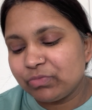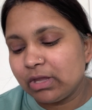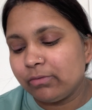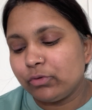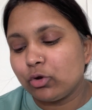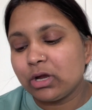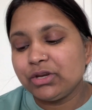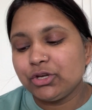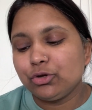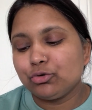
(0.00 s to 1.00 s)
If you
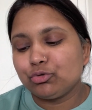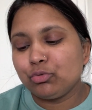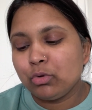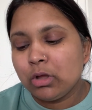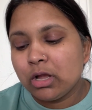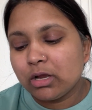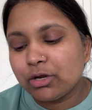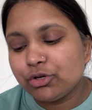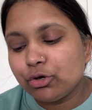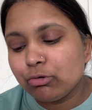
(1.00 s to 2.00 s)

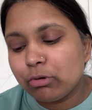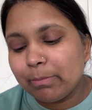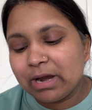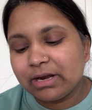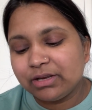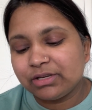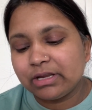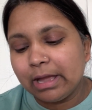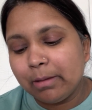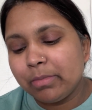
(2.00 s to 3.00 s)
continue a bad eating
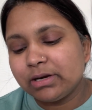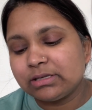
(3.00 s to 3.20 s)
habit,